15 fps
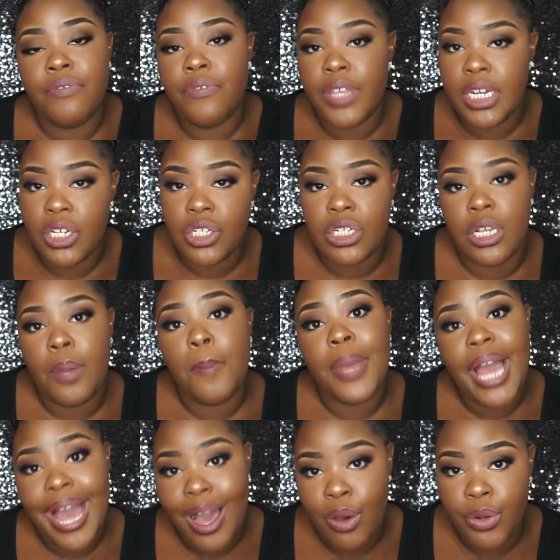Finishing
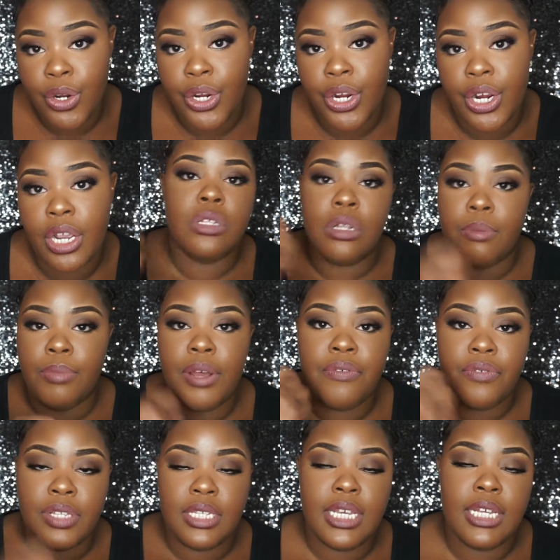Powder in a
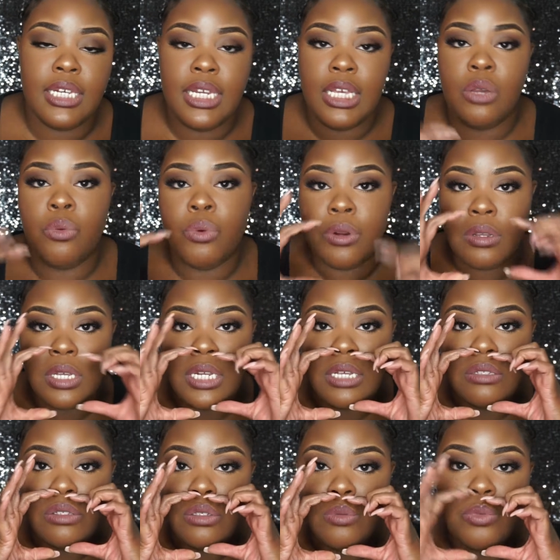buffing technique, working
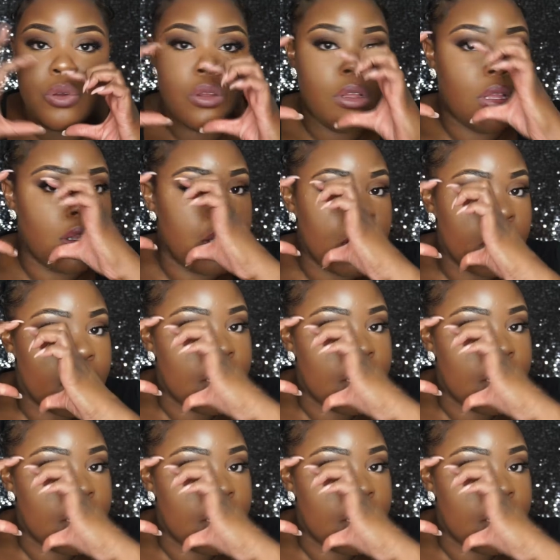in small